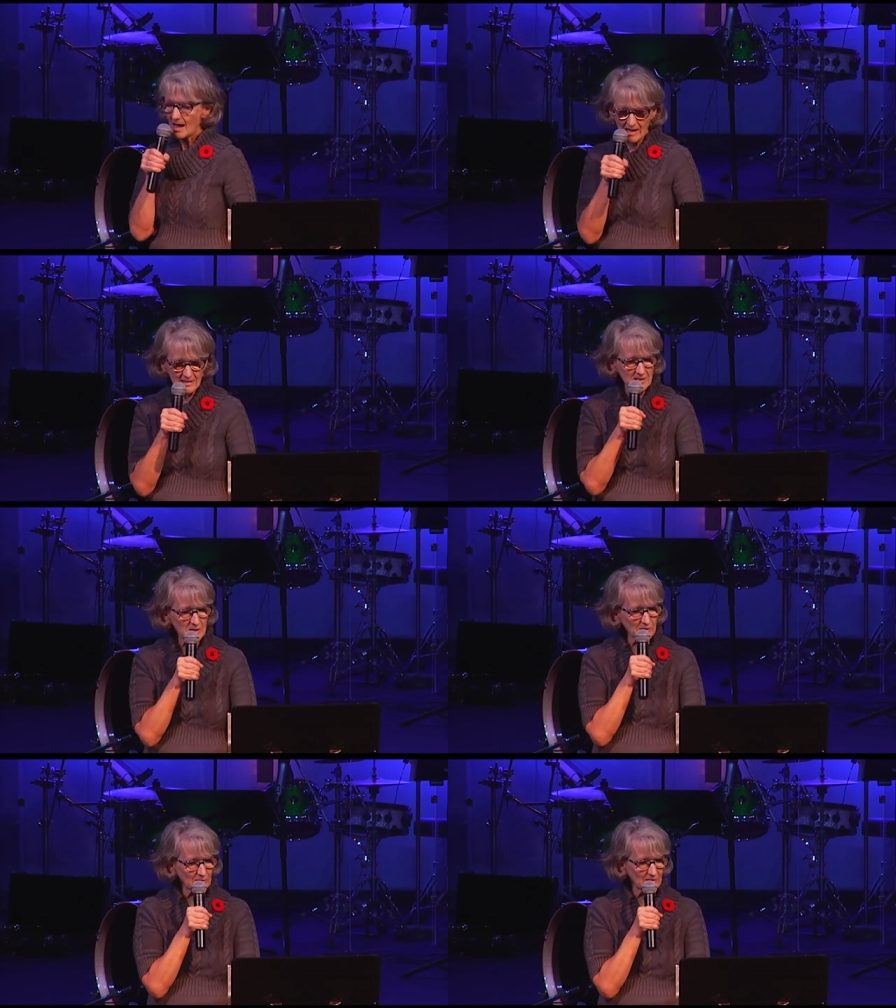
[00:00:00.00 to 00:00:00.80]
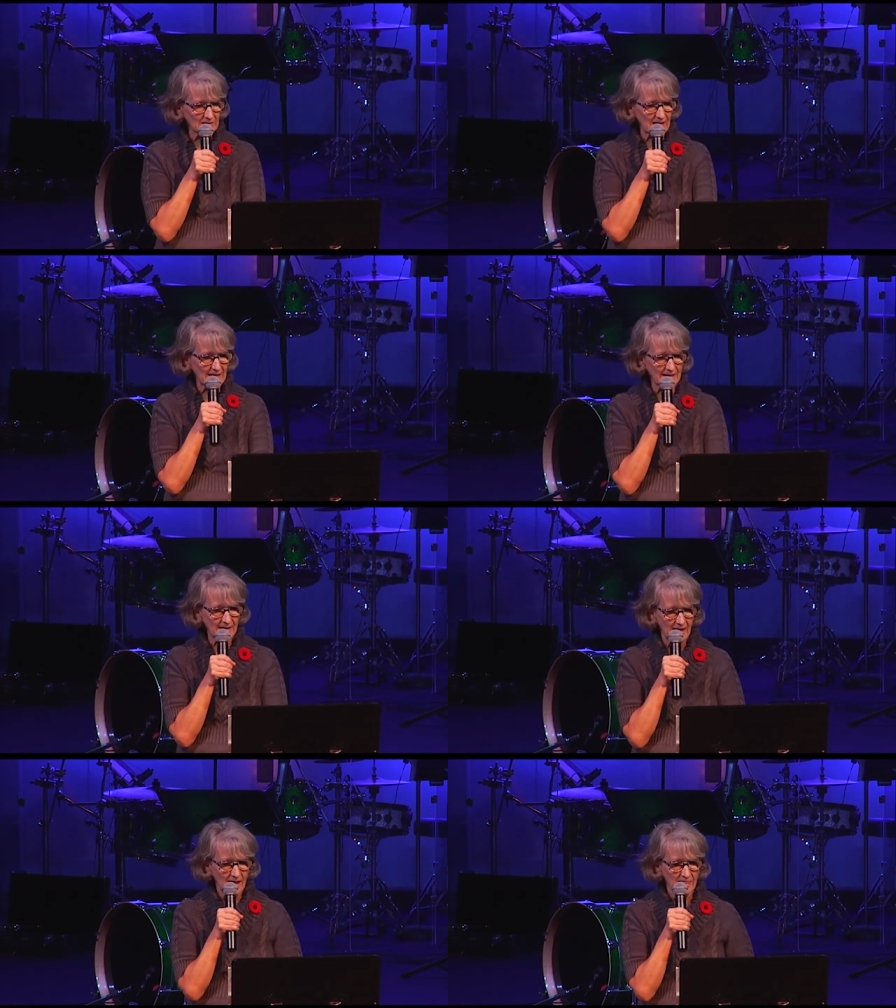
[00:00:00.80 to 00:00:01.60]
has to look like
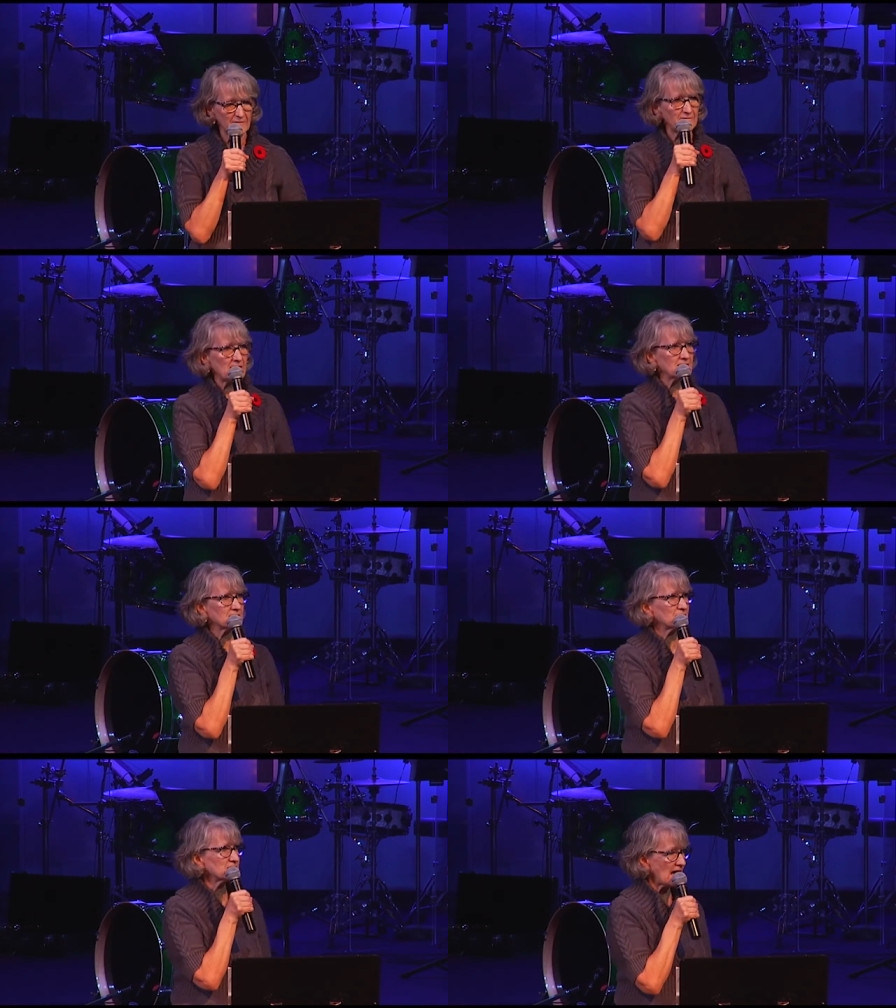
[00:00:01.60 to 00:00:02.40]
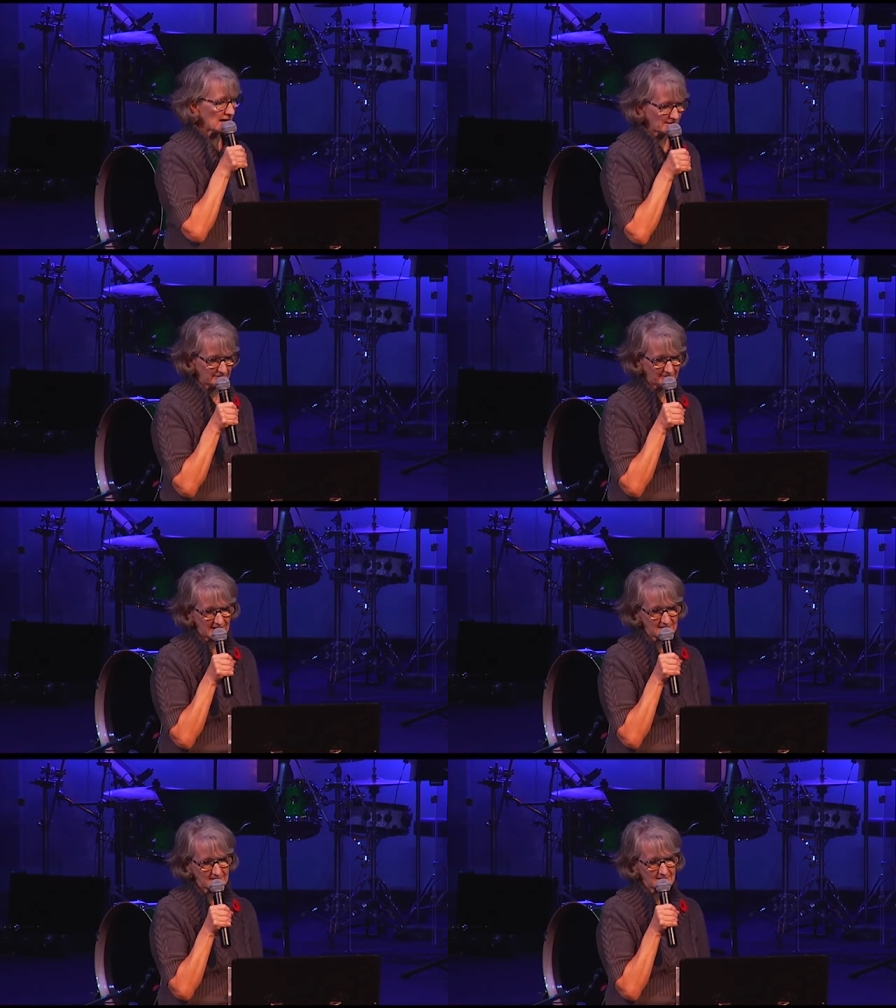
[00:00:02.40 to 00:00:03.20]
the face of
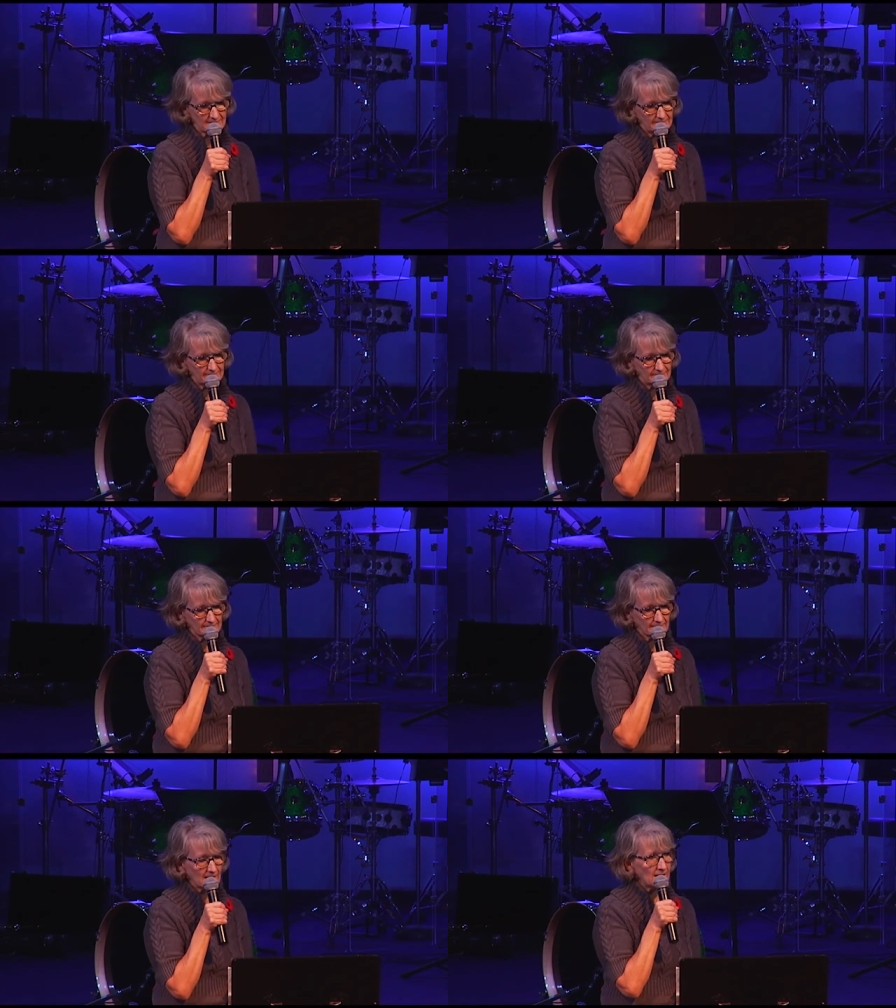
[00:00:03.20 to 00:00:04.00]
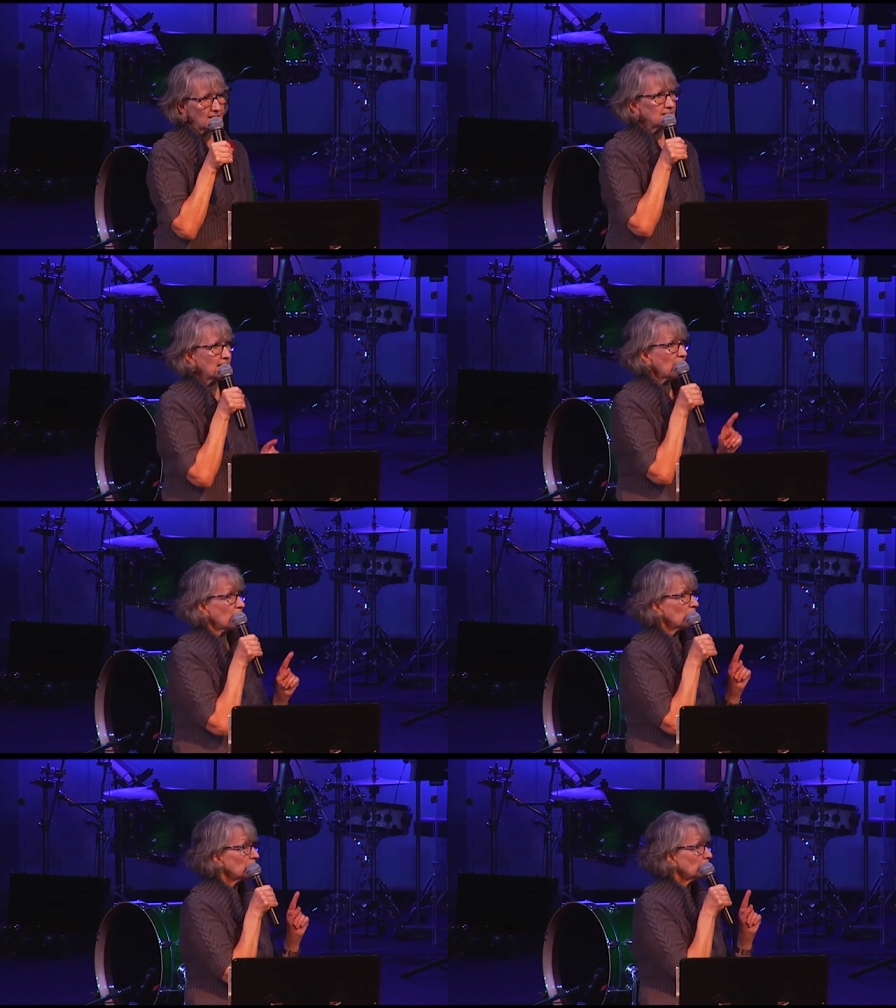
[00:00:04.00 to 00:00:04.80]
sacrifice.
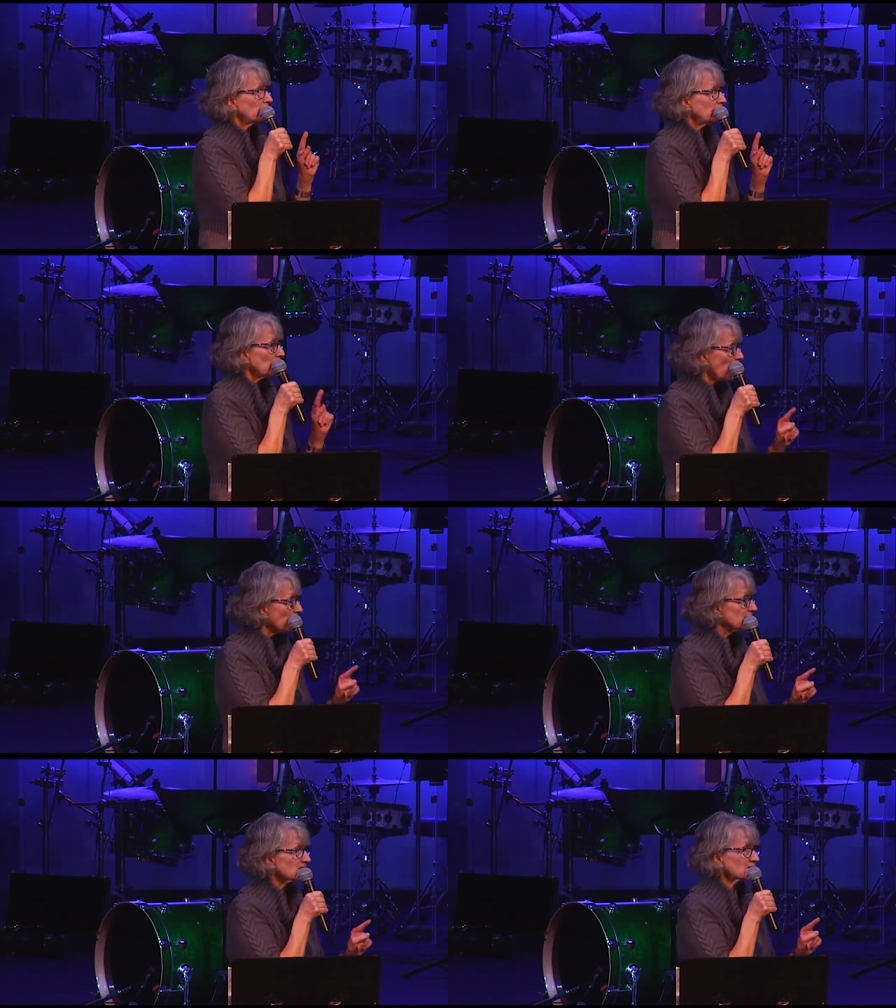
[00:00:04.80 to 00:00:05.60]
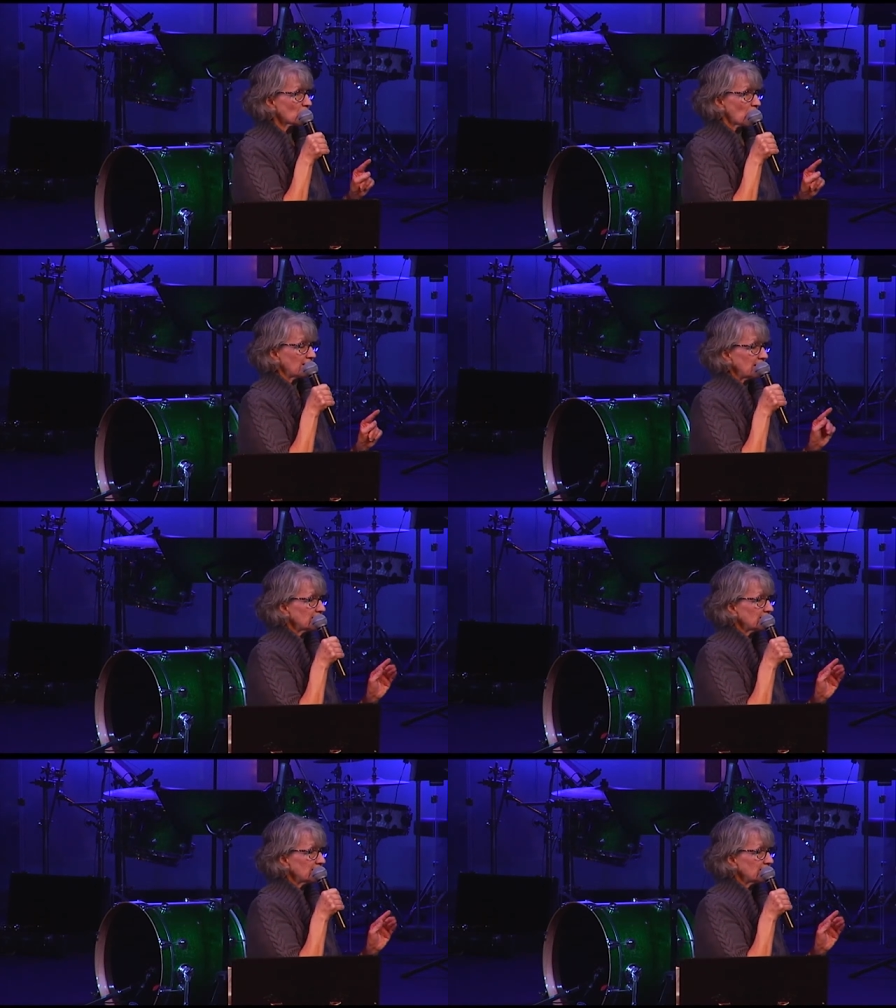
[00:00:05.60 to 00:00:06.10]
Now, we know this story.